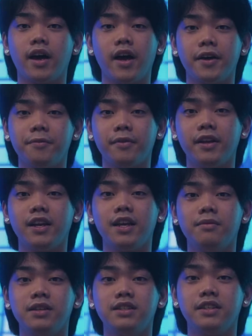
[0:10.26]
Hi, my
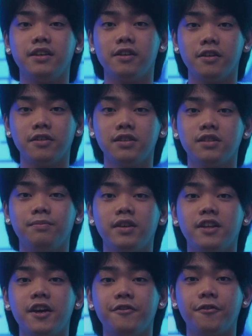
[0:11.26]
name is Helios, mid
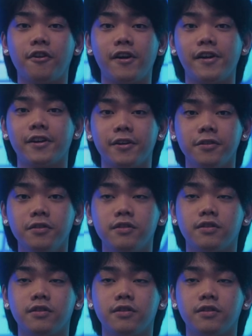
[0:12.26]
lane of R R Q.